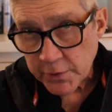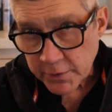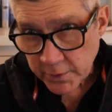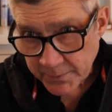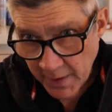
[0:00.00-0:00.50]

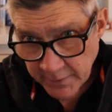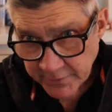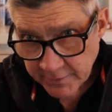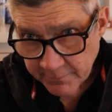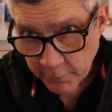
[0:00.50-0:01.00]

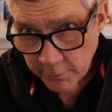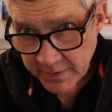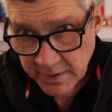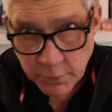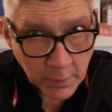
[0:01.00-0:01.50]
$2,000 for
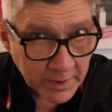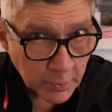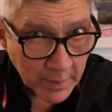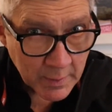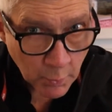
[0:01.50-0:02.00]
the
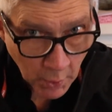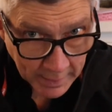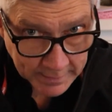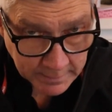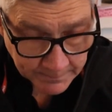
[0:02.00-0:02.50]

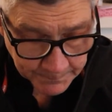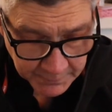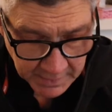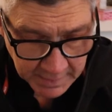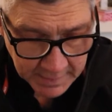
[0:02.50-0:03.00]
2021,
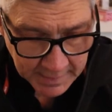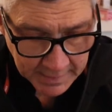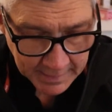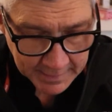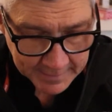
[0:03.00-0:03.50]

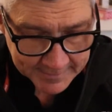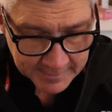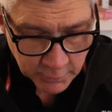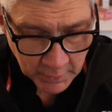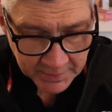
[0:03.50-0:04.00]
and it's
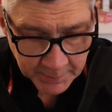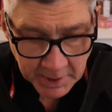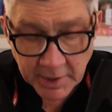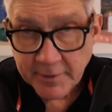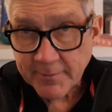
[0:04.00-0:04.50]

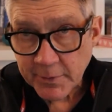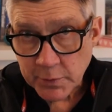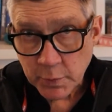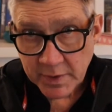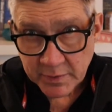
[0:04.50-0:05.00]
$2,300 for the
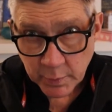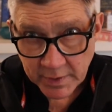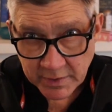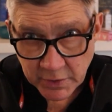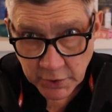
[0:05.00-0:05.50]

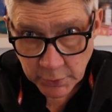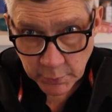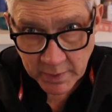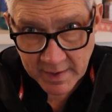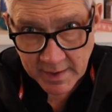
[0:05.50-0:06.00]
2022.